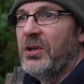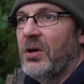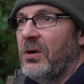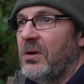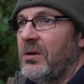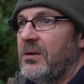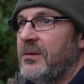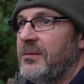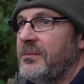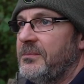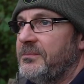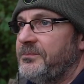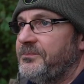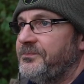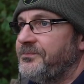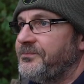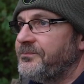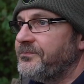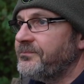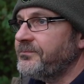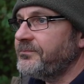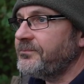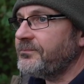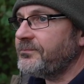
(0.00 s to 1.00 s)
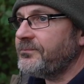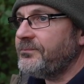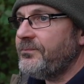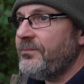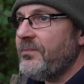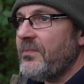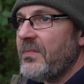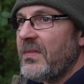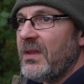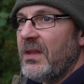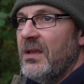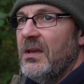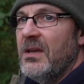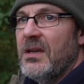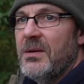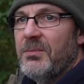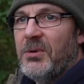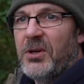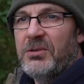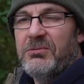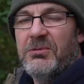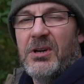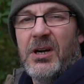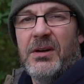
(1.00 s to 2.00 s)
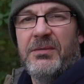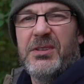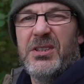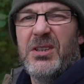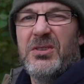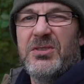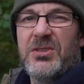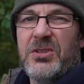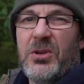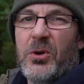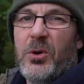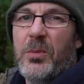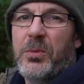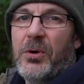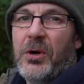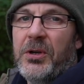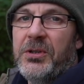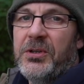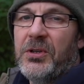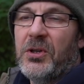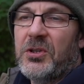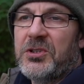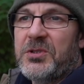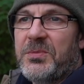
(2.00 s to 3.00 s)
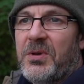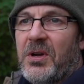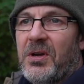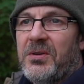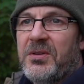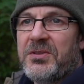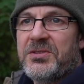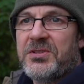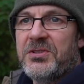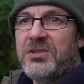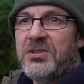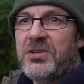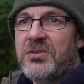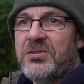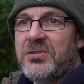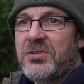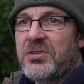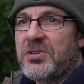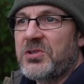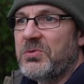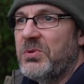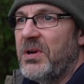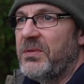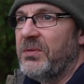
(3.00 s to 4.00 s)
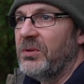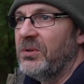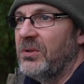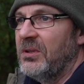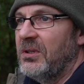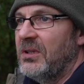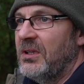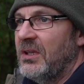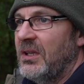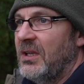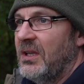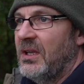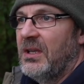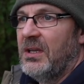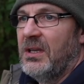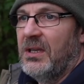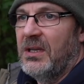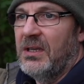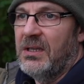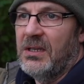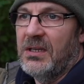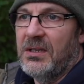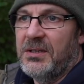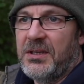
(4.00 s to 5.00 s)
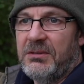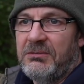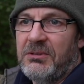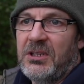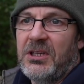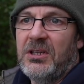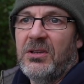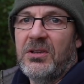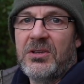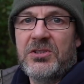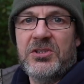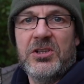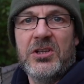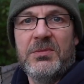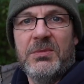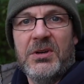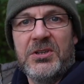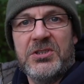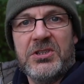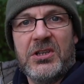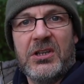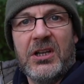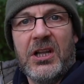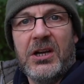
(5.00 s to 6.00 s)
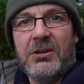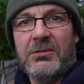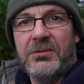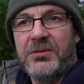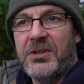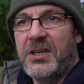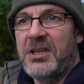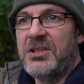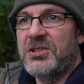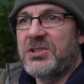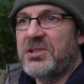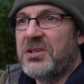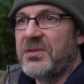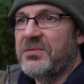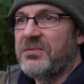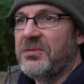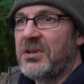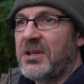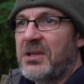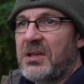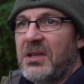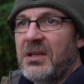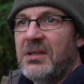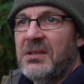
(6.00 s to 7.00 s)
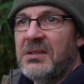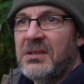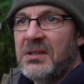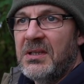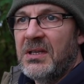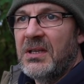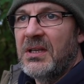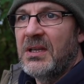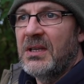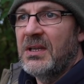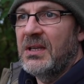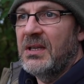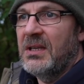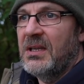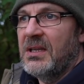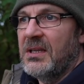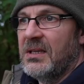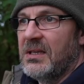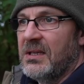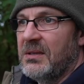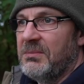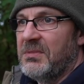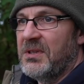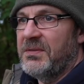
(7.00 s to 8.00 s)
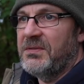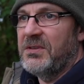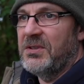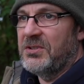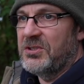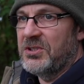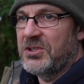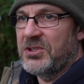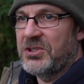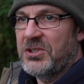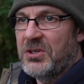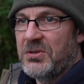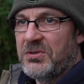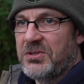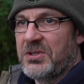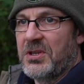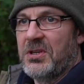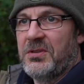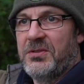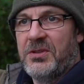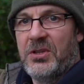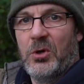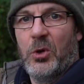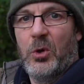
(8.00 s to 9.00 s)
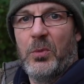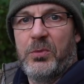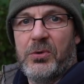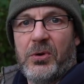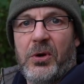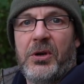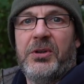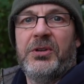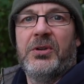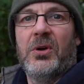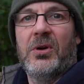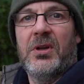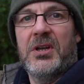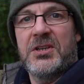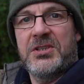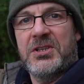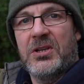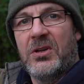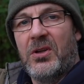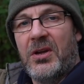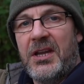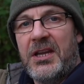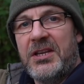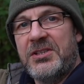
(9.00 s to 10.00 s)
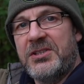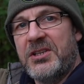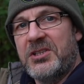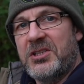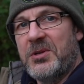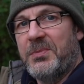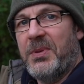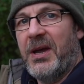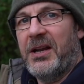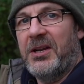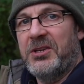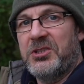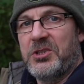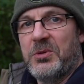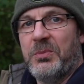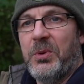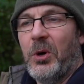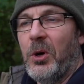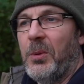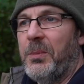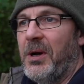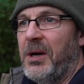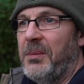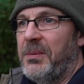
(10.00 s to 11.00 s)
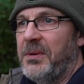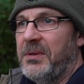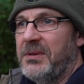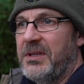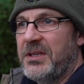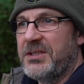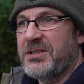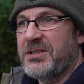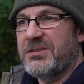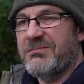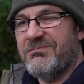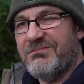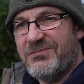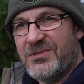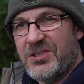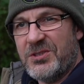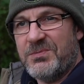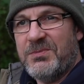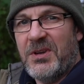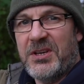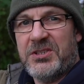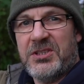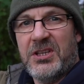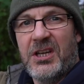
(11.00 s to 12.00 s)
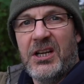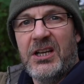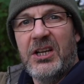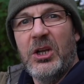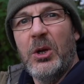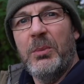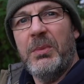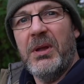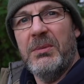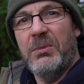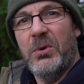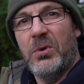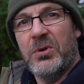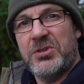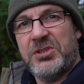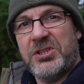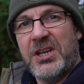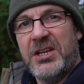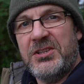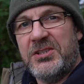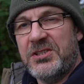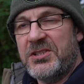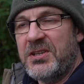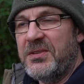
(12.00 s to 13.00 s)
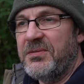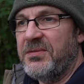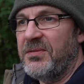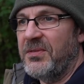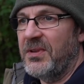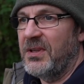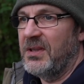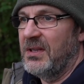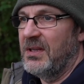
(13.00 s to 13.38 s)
knot. I'd rather use the Albright knot, to be honest, than using a swivel. I don't really like too much clutter on the Hinge stiff rig. If you just use the Albright knot, it's a lot easier to balance your pop up, and it just makes it a little bit more sensitive.